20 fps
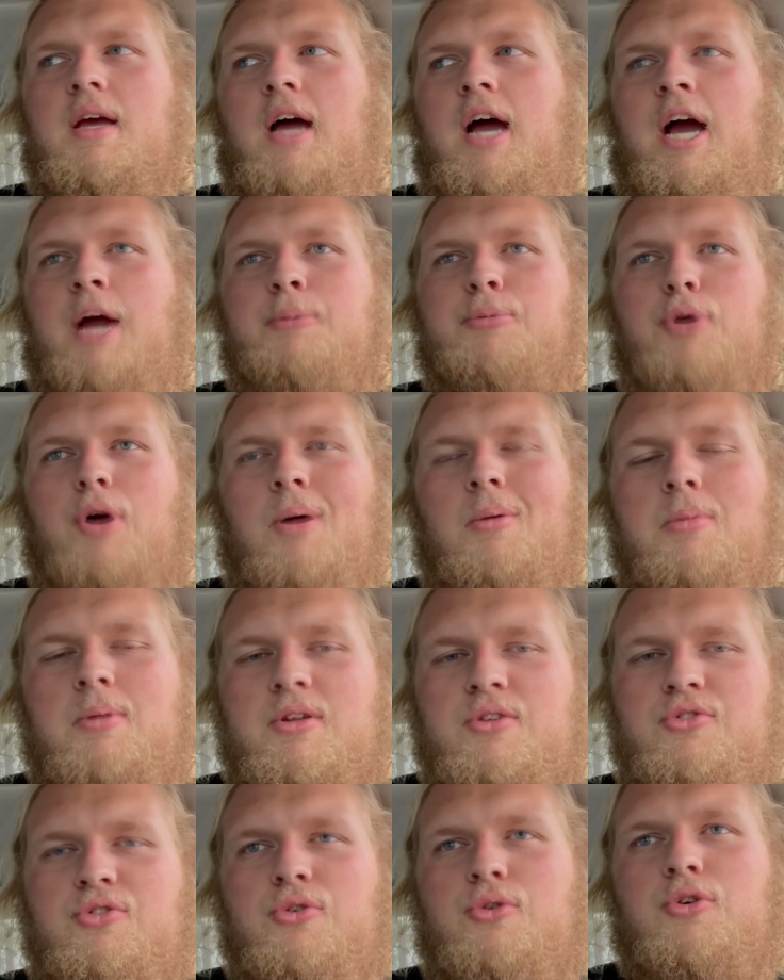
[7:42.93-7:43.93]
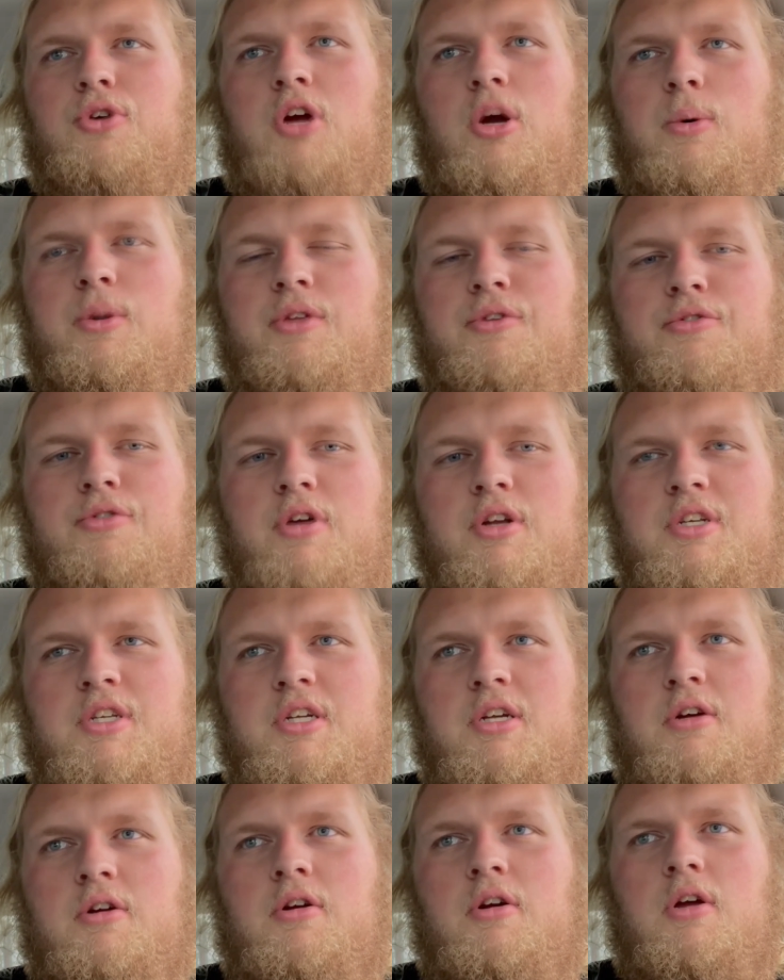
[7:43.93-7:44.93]
I'd probably sooner go with a
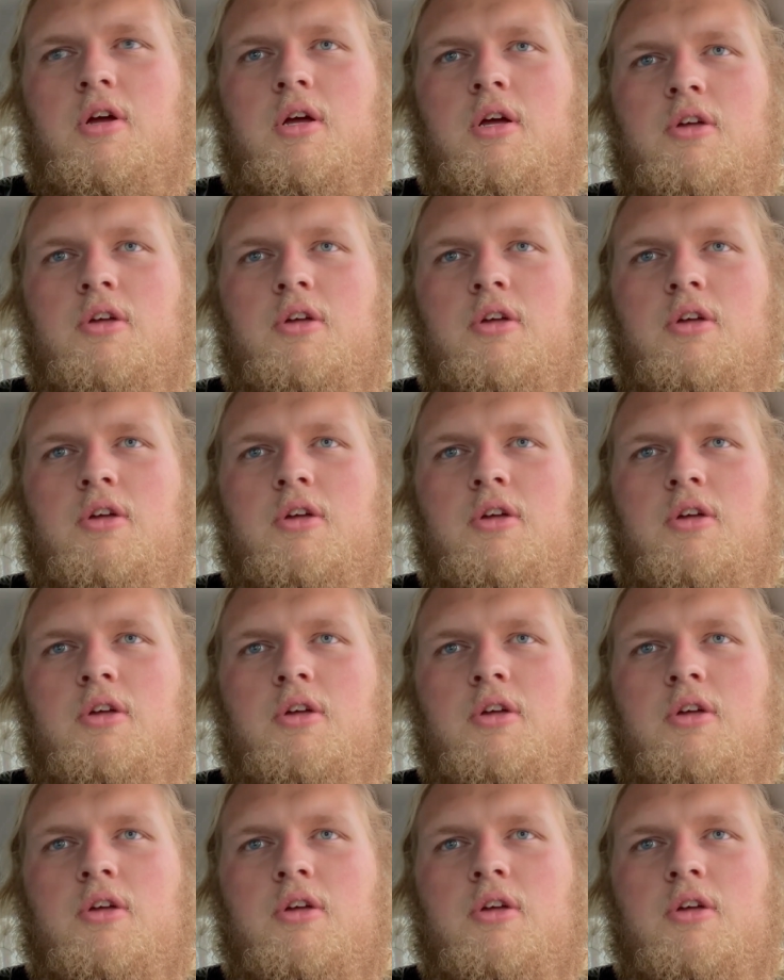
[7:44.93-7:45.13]
Frontier,